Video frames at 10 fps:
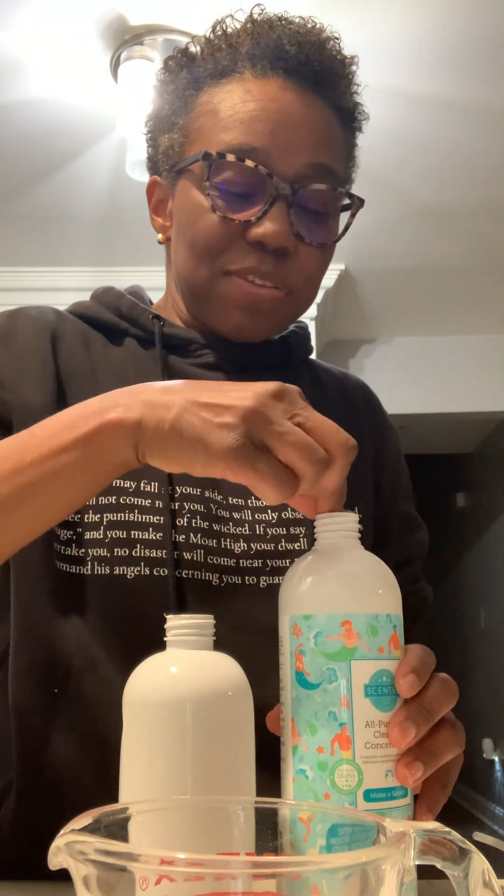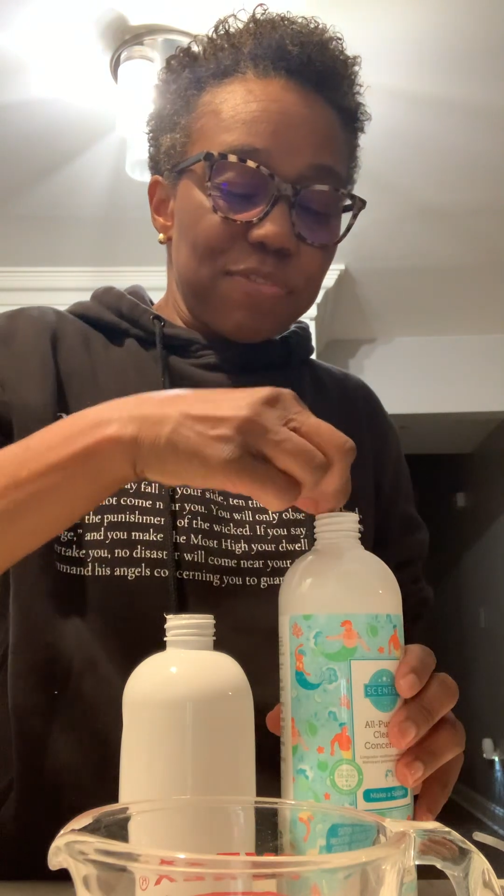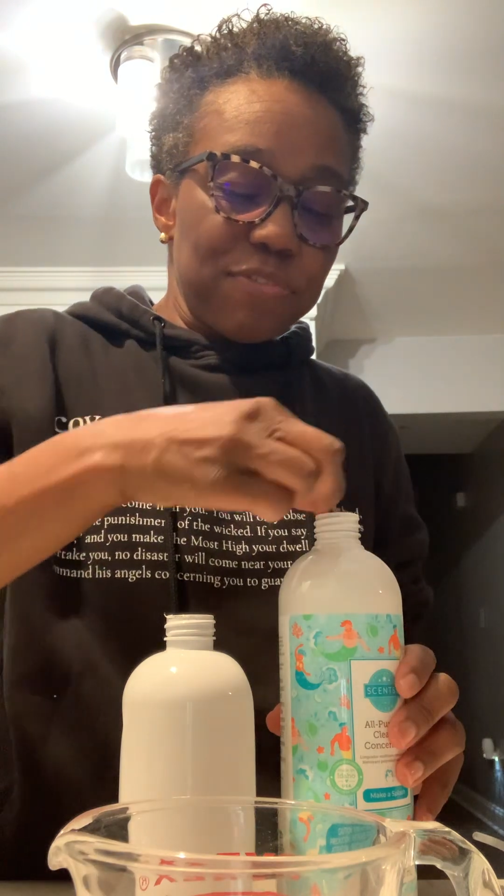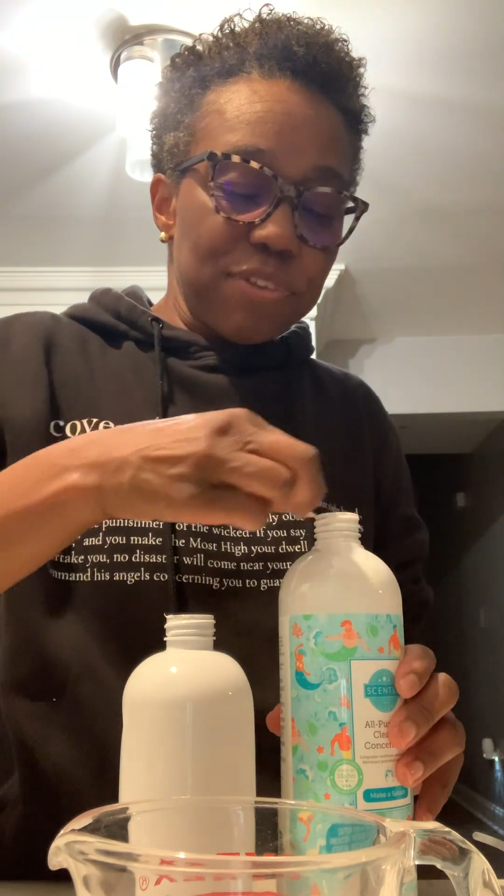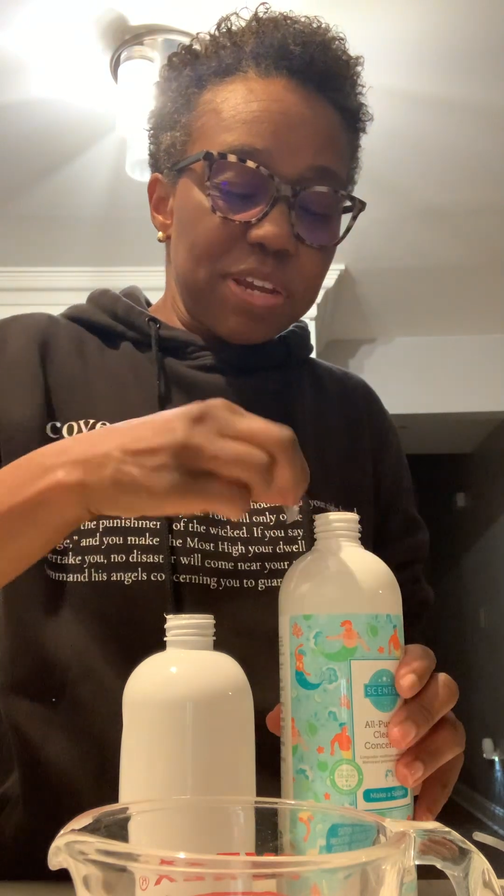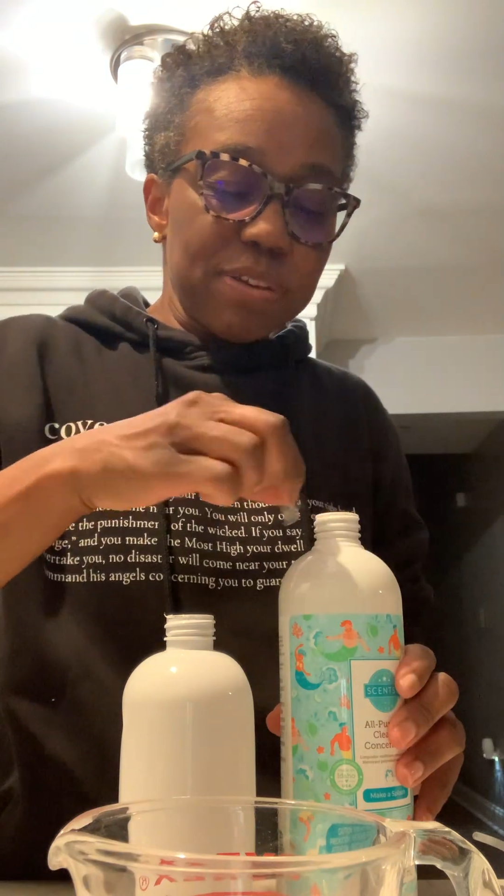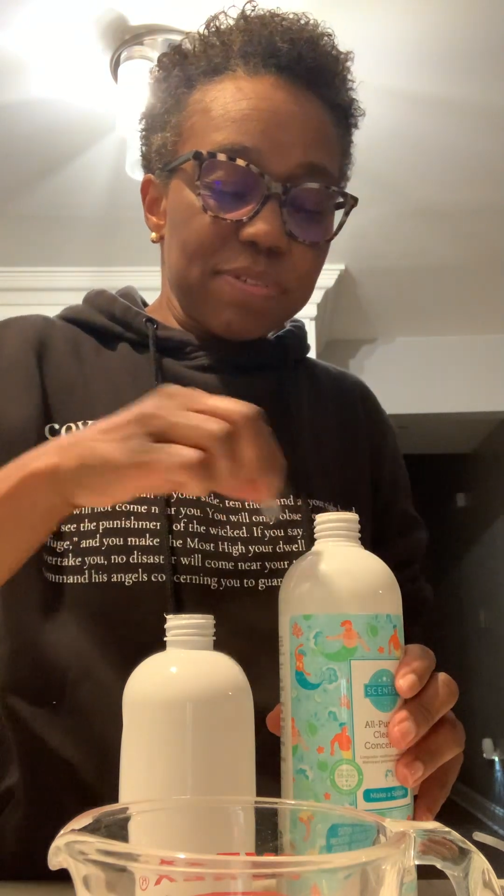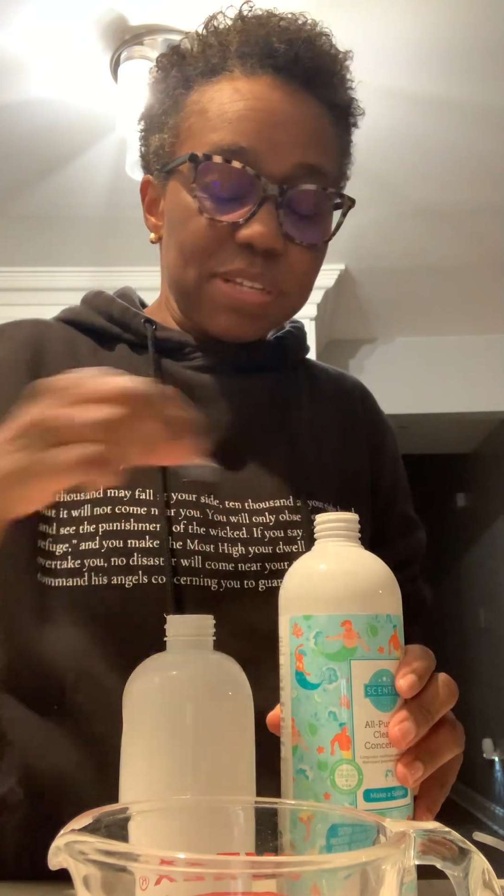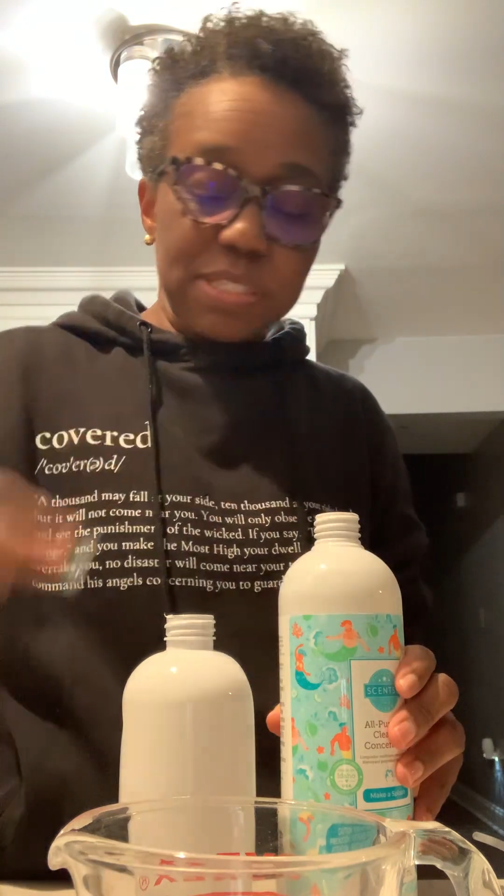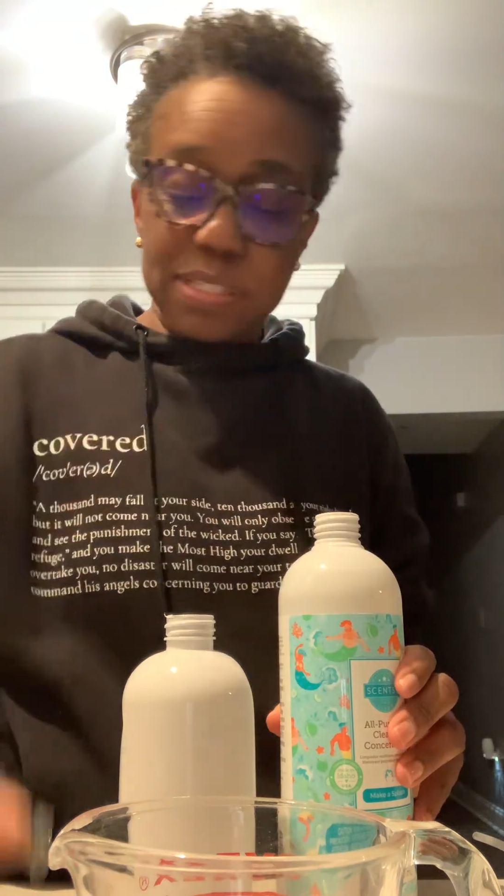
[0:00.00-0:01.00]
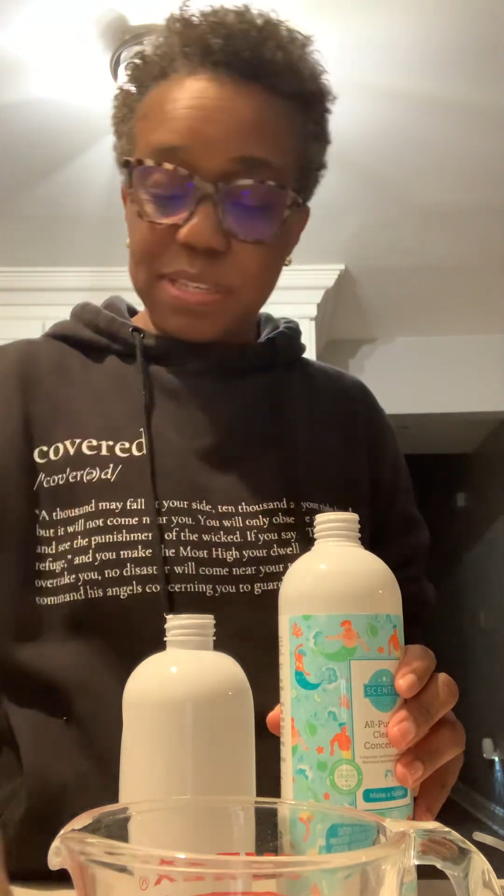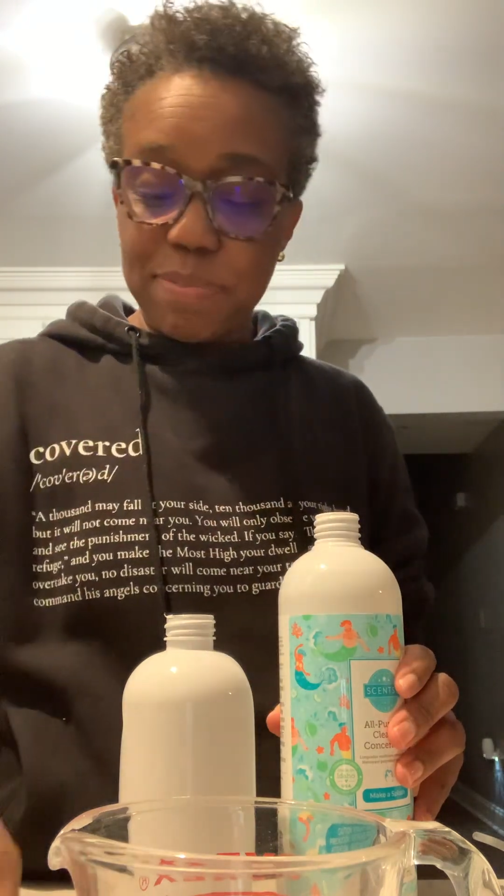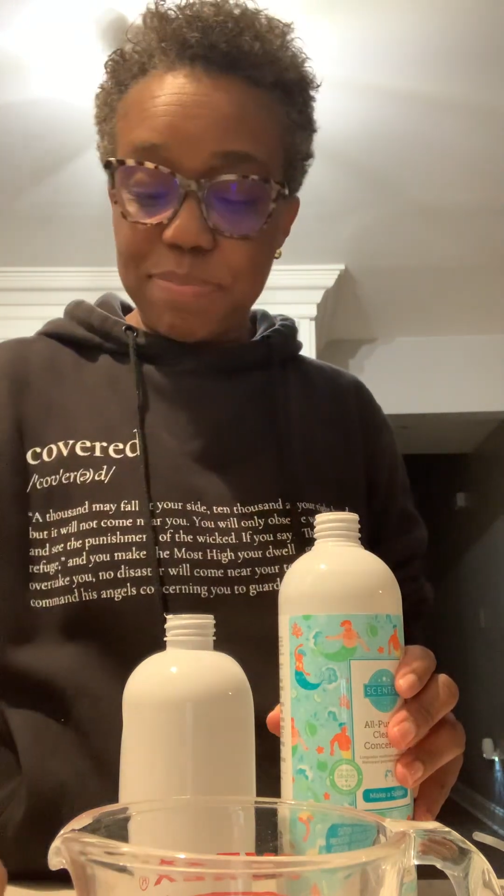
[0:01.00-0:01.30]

the fragrance,